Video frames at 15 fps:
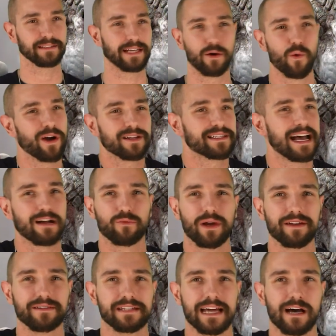Like, where's that
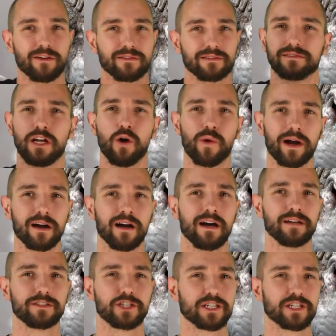written down? Nowhere, huh?